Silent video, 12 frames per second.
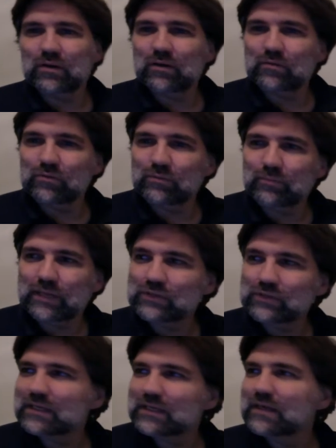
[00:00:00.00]

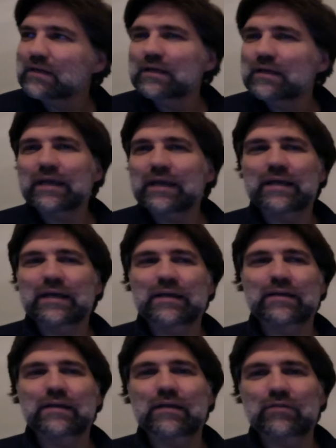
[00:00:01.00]
metric, and
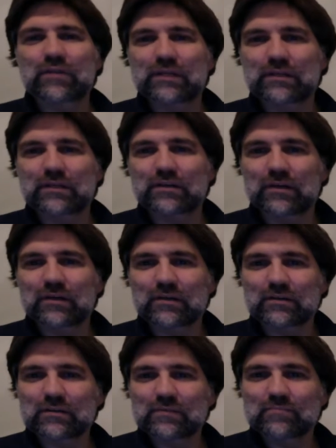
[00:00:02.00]
everything you're
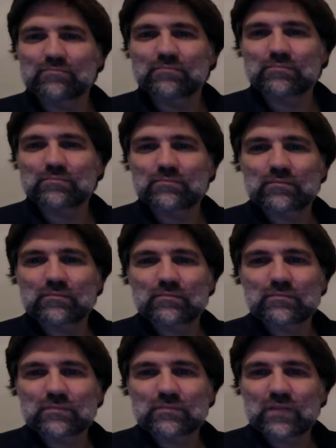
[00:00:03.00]

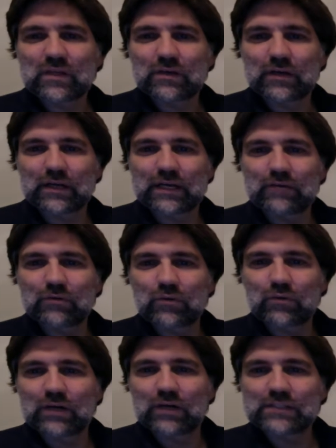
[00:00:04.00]
going to get
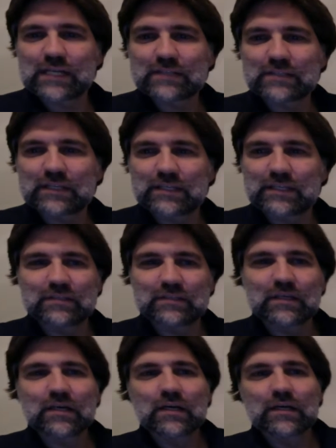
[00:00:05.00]
requires hex keys.
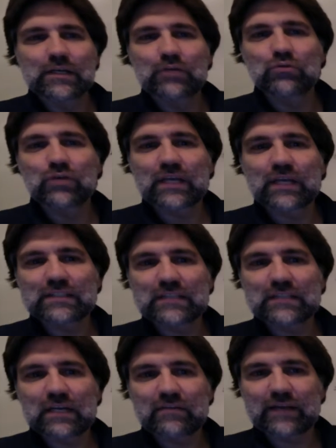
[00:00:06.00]
You will get a set
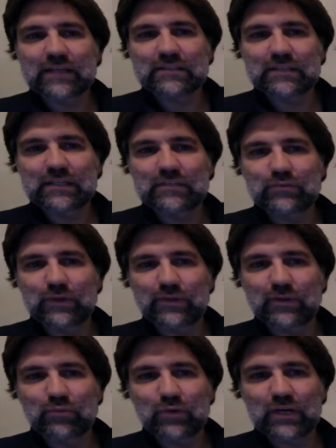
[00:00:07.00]
of hex keys with your
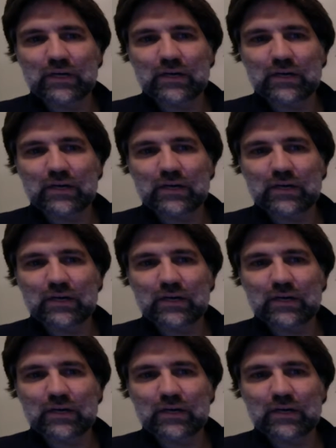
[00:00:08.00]
printer.